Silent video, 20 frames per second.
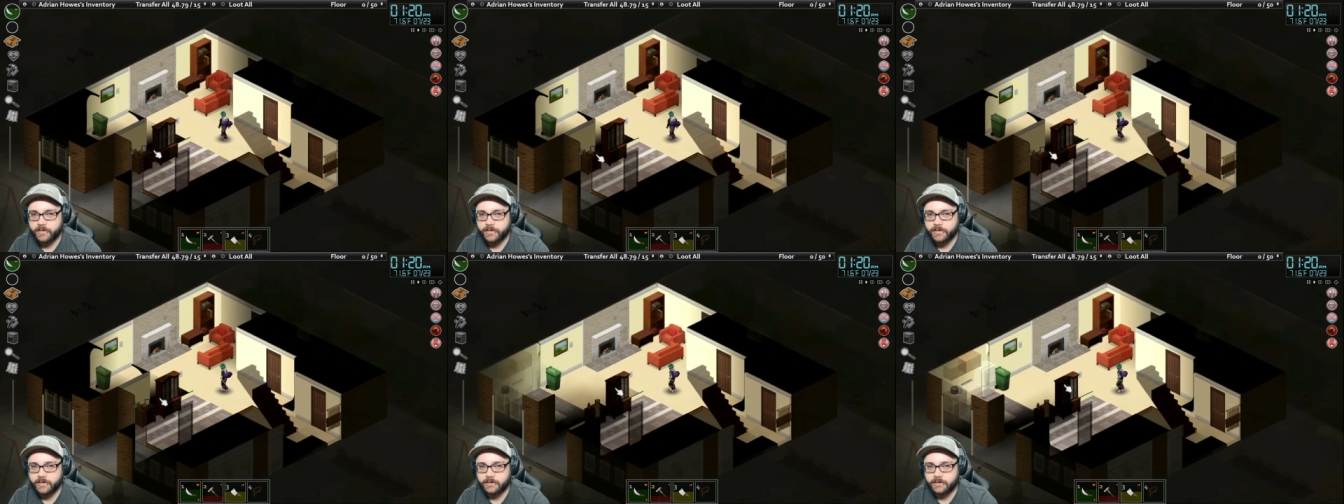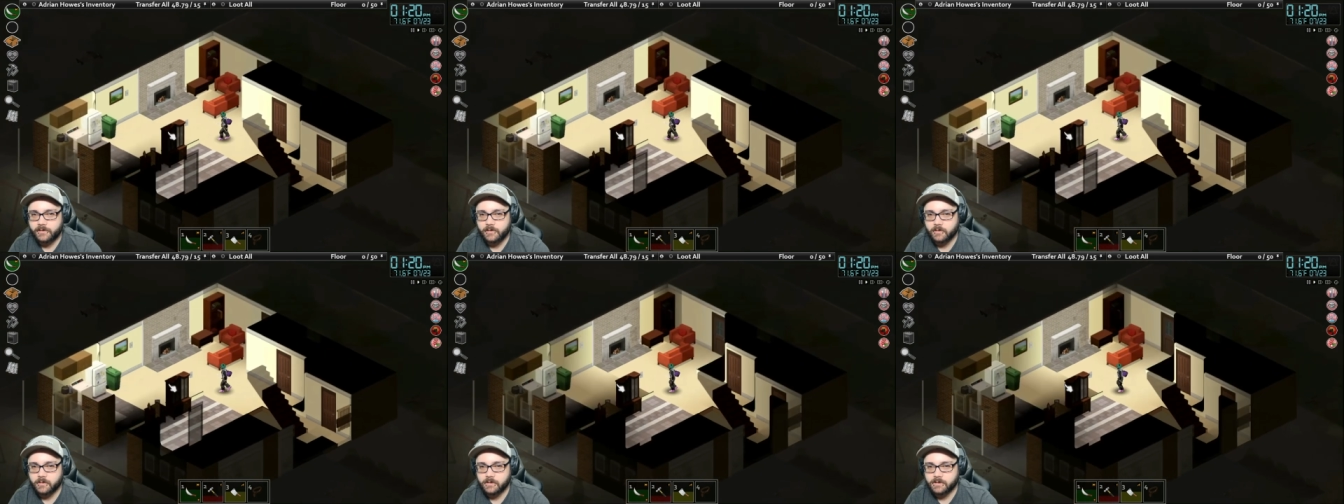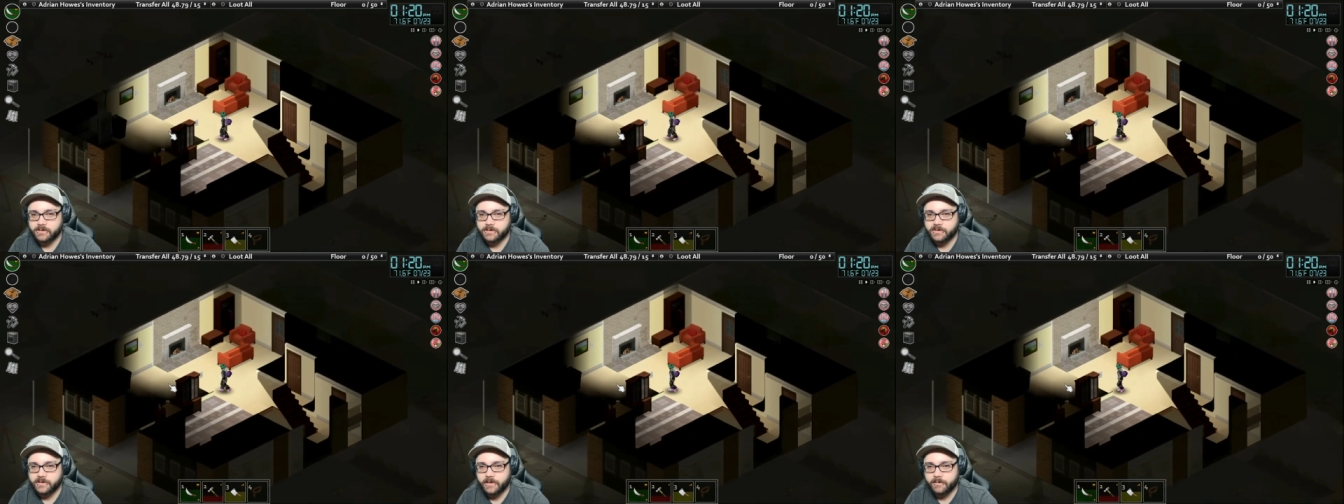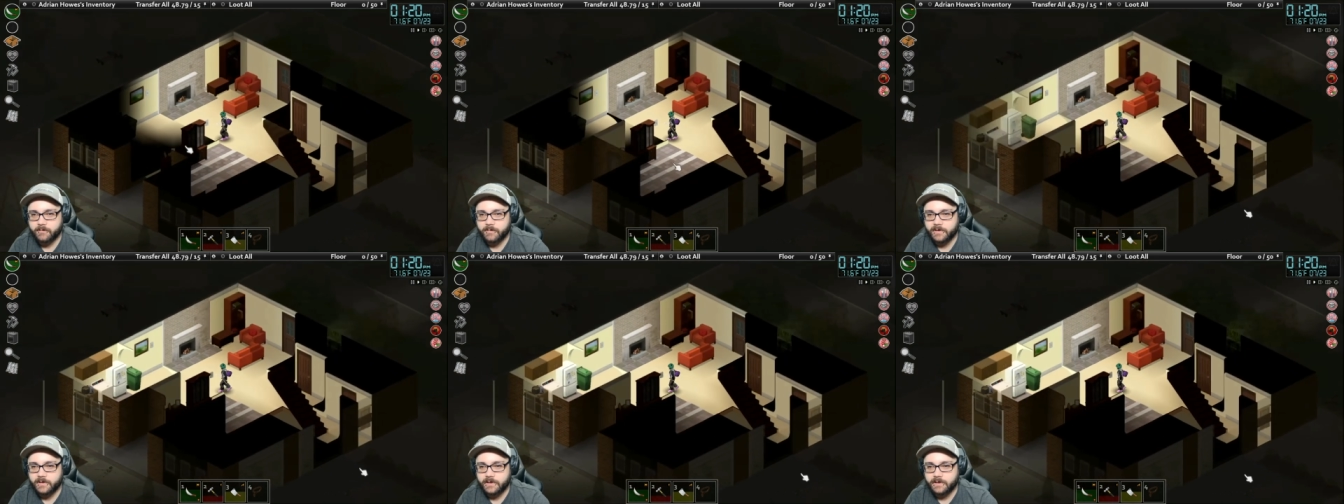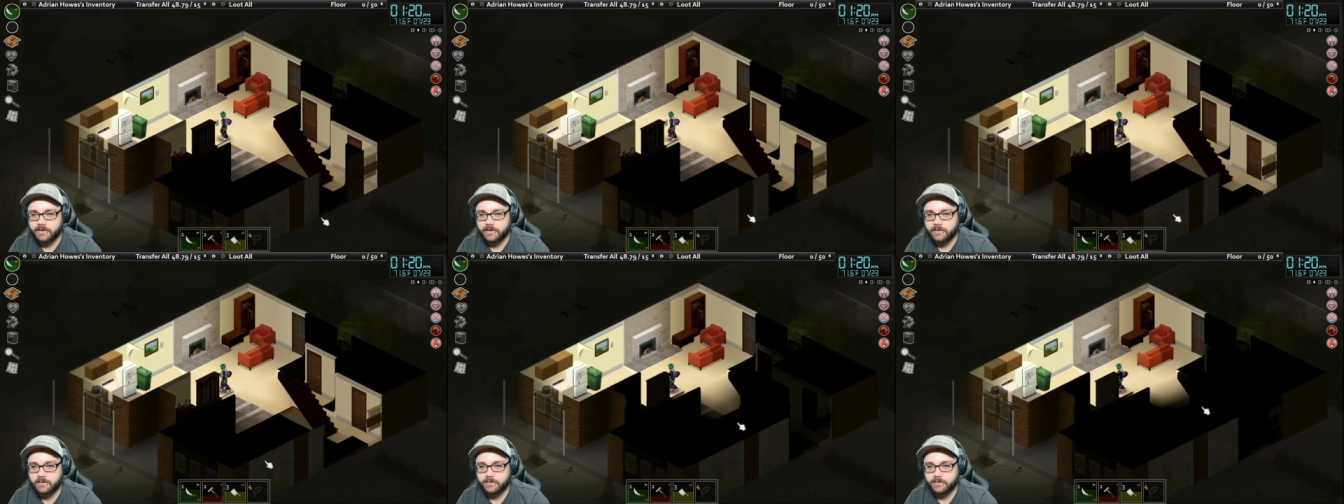the doors up and
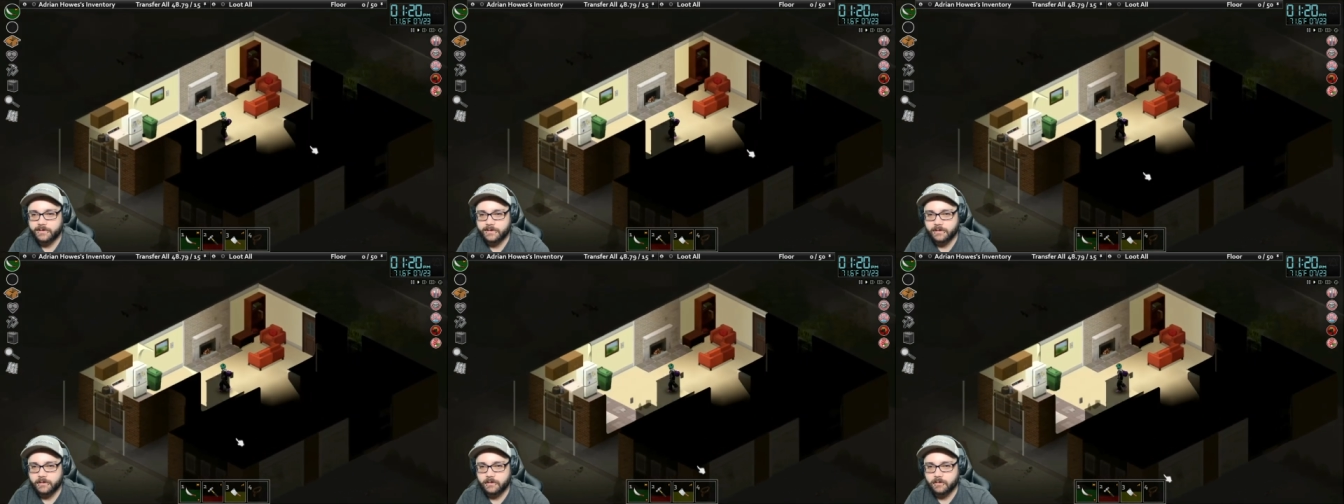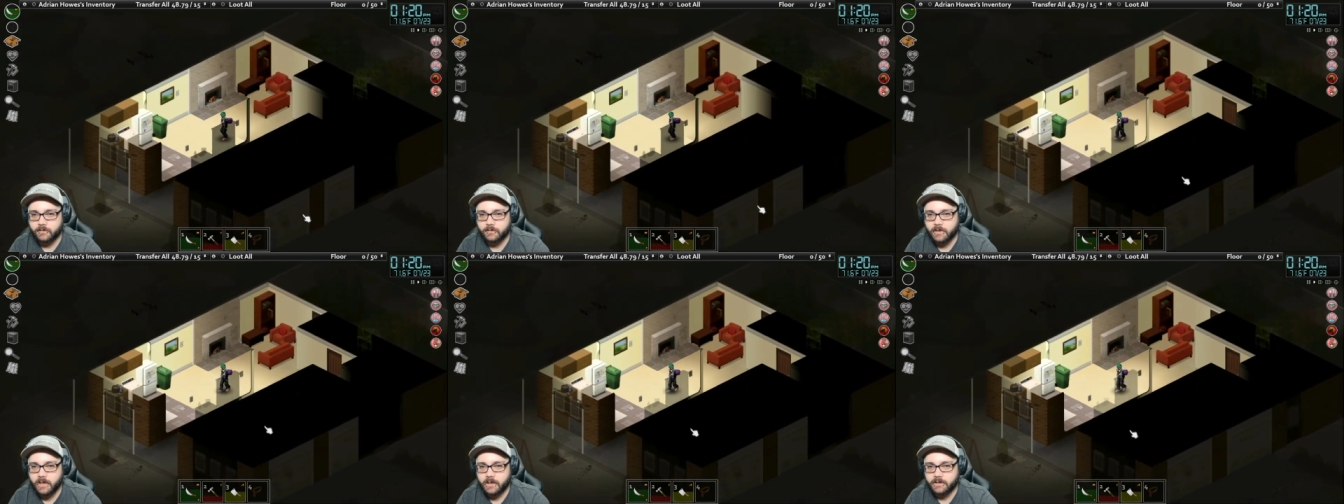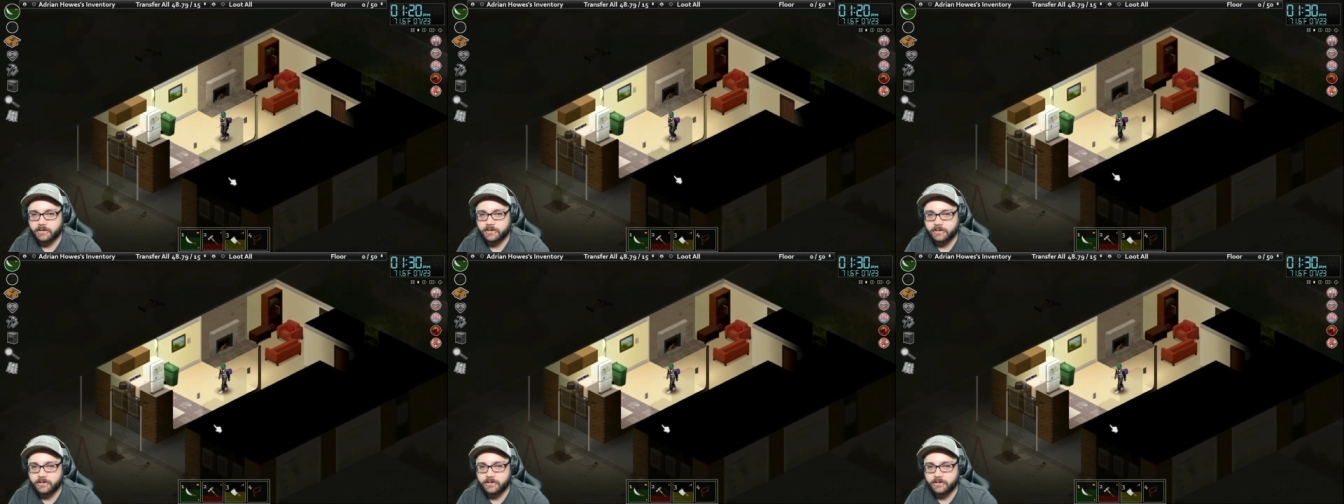then use the garage